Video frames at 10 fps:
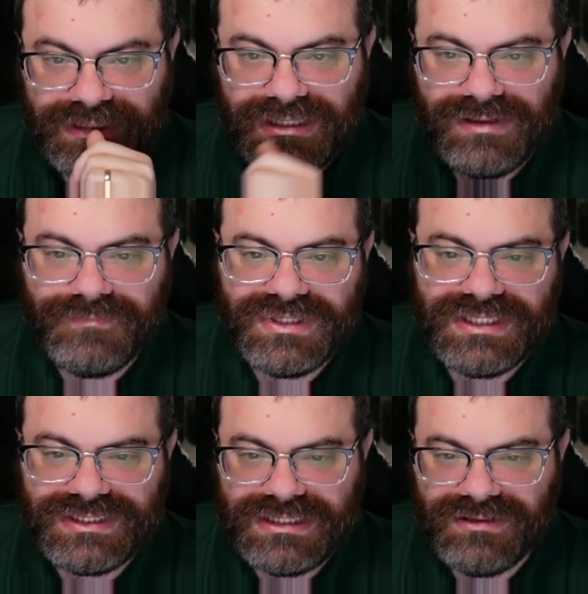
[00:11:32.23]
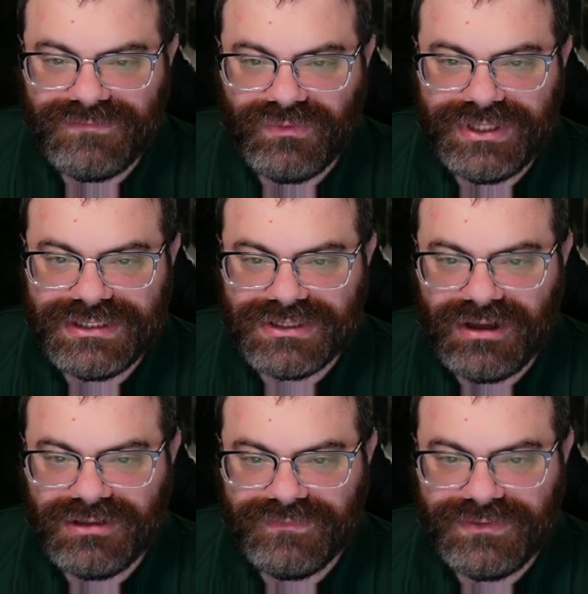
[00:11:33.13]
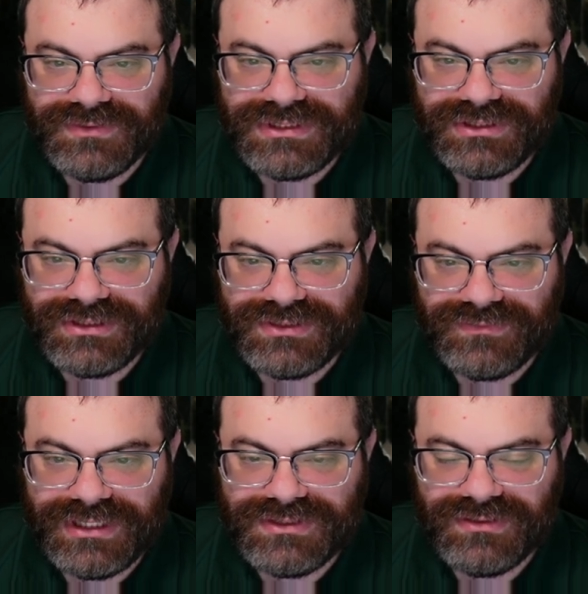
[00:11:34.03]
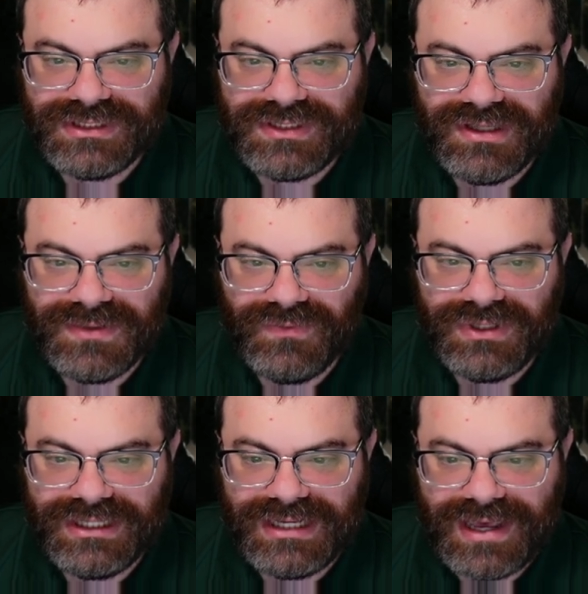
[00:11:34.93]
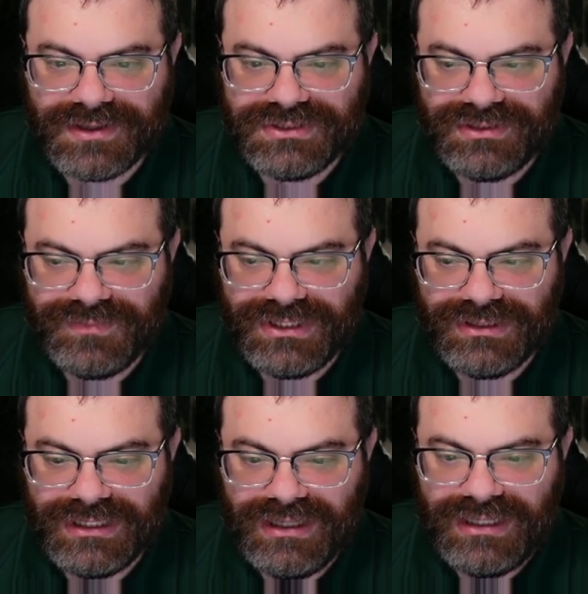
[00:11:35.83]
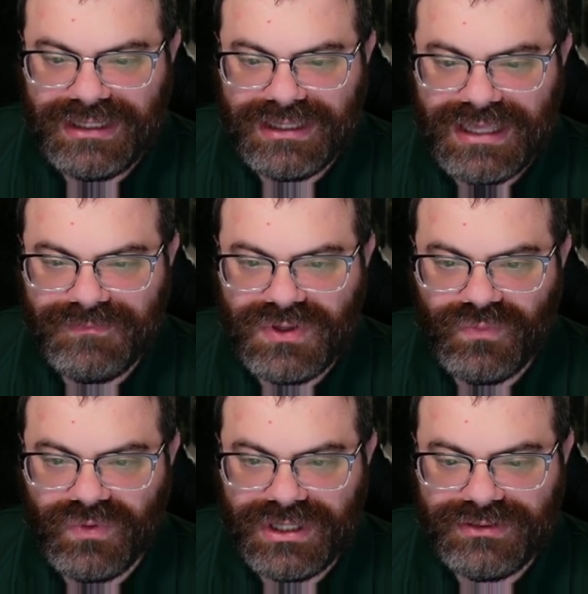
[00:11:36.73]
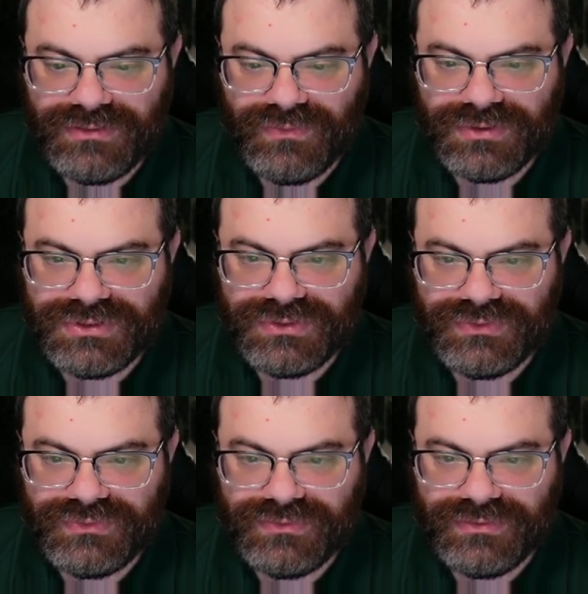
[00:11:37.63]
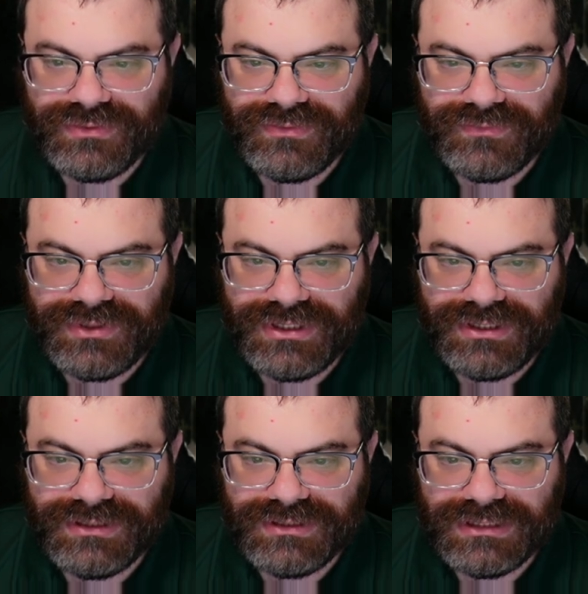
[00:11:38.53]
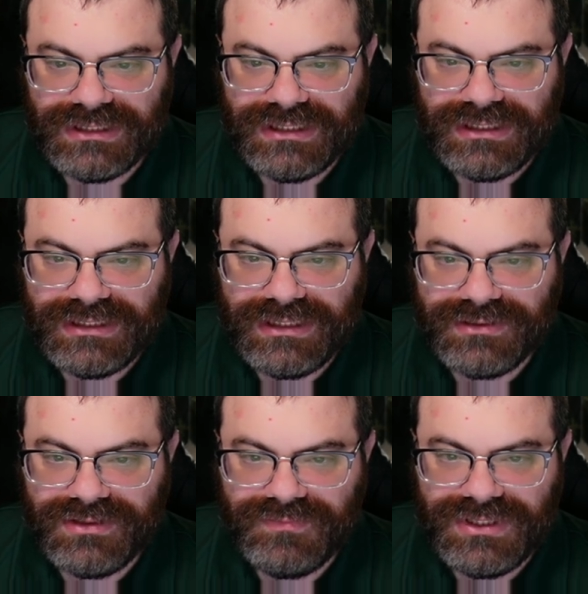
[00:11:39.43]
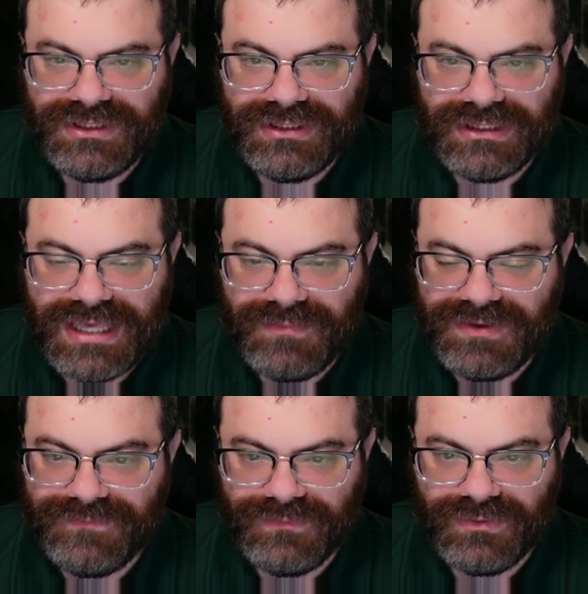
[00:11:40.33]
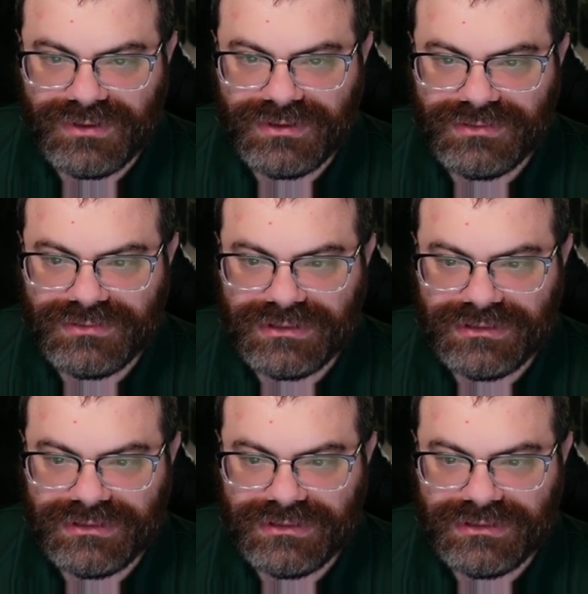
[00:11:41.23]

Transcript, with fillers: Um, but this cell avoids all of those digits, right? So let's think about what it can actually be. It can't be one or two or three. It could be, it can't be four,